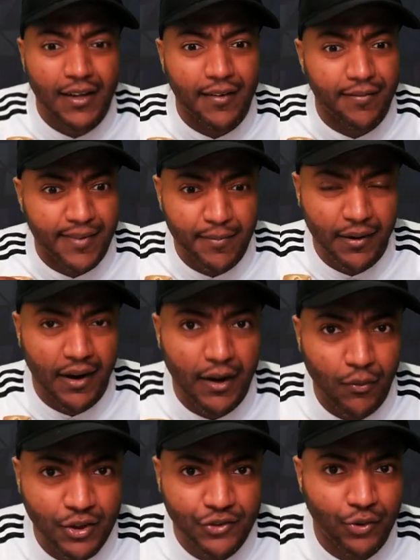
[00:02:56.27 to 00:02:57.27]
uh, from
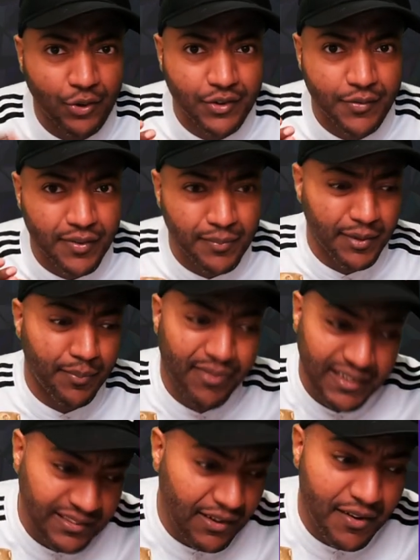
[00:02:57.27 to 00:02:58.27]
Carlo Ancelotti from the
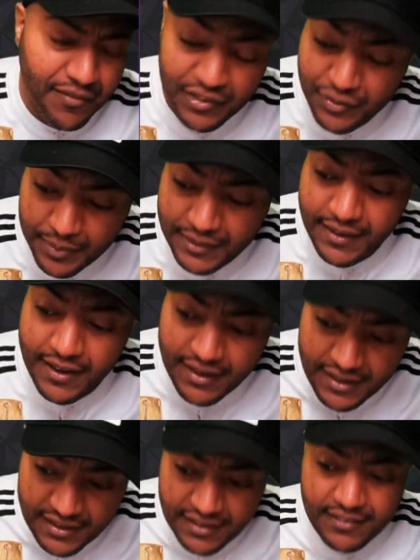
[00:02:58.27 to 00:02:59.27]
press conference, but
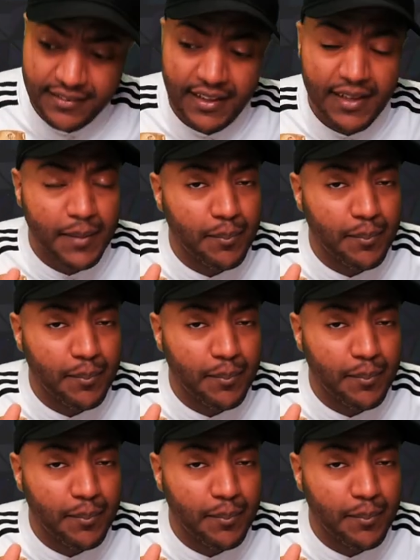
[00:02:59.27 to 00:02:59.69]
there is